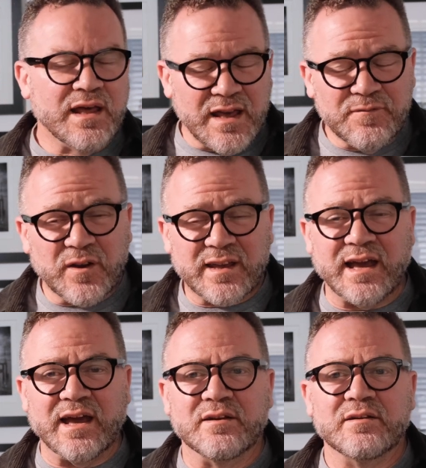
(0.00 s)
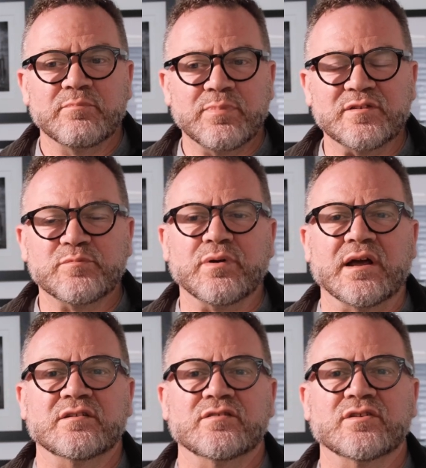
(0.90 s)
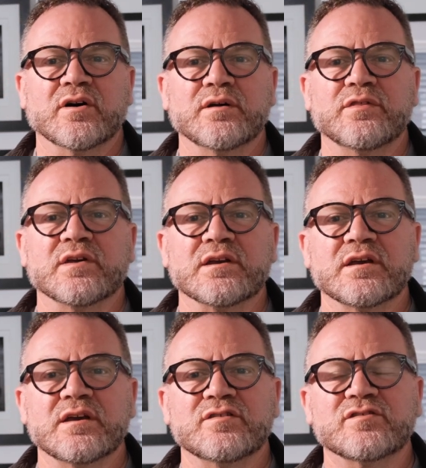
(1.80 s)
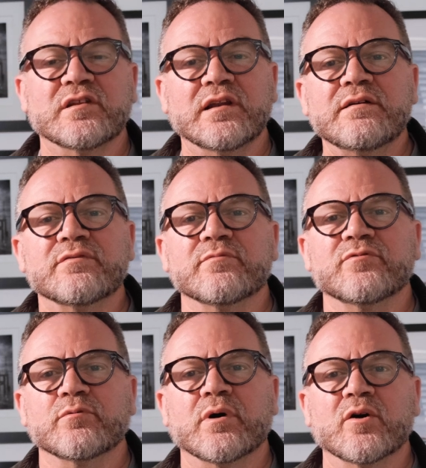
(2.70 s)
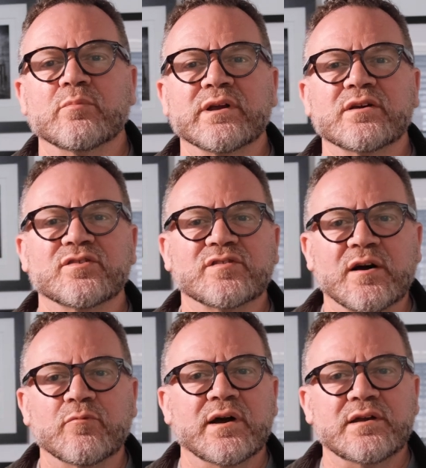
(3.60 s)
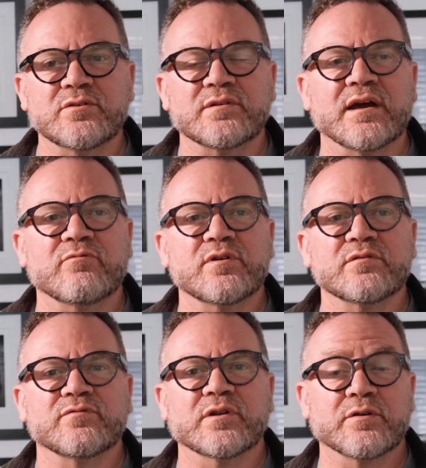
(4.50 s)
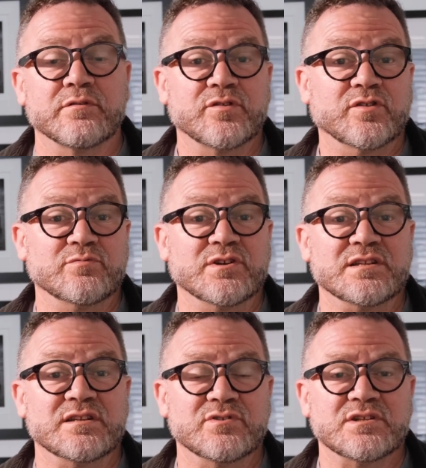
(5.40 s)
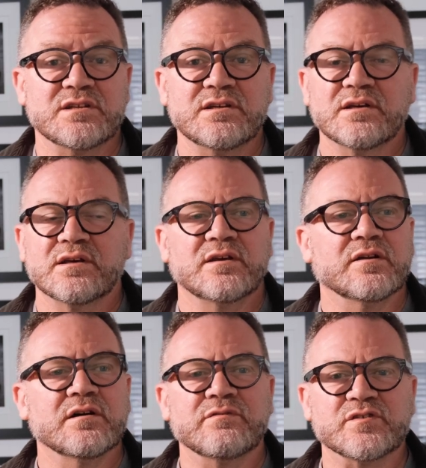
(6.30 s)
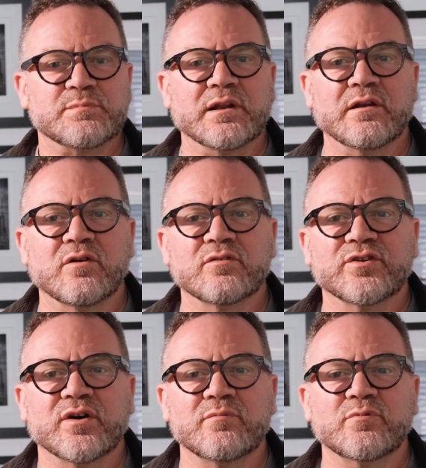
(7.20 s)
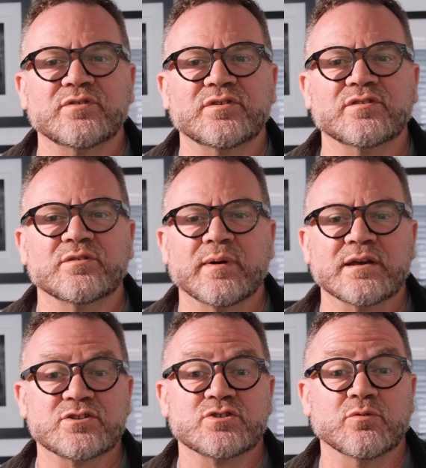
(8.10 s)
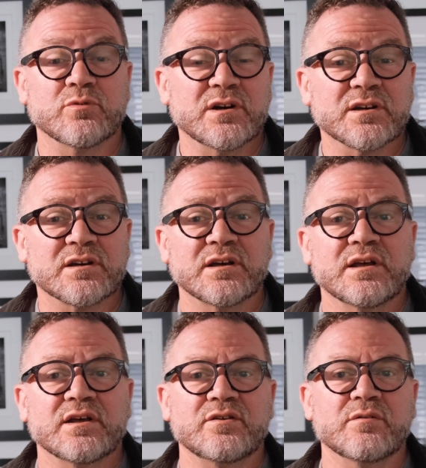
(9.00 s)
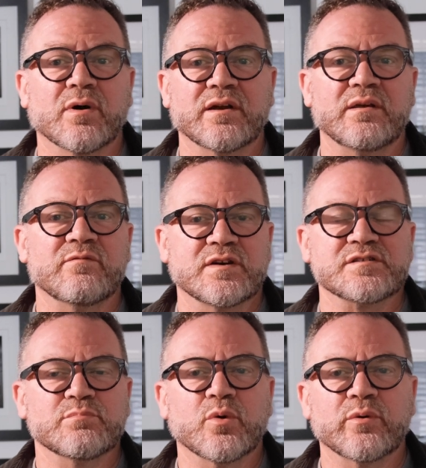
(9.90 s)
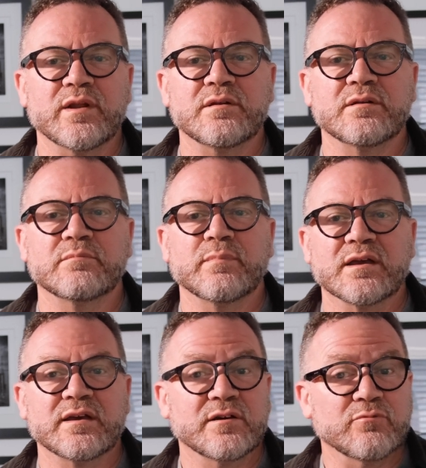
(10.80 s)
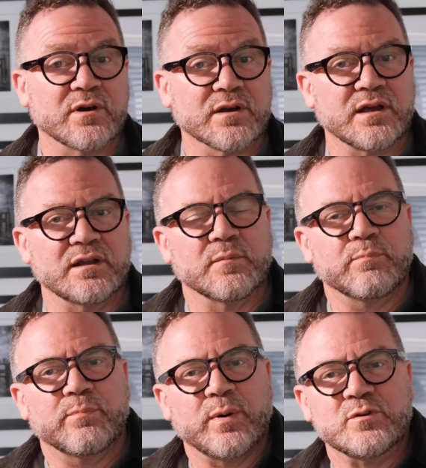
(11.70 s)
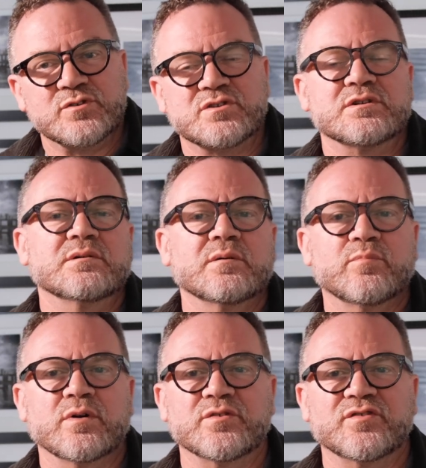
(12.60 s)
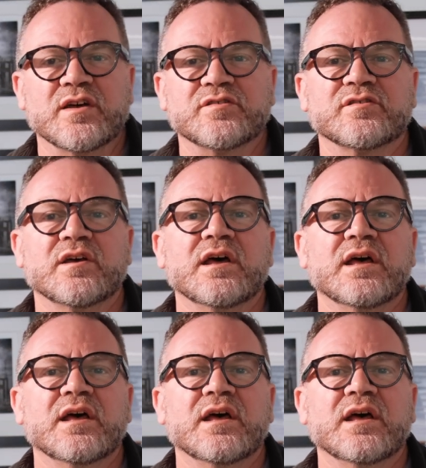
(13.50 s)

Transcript: If I can, best practice I think is to leave them for a while, because that way you get rid of a lot of the subjectivity. You know, if you spent a long time wanting to make a shot work, you might invest more in making it work in the post process.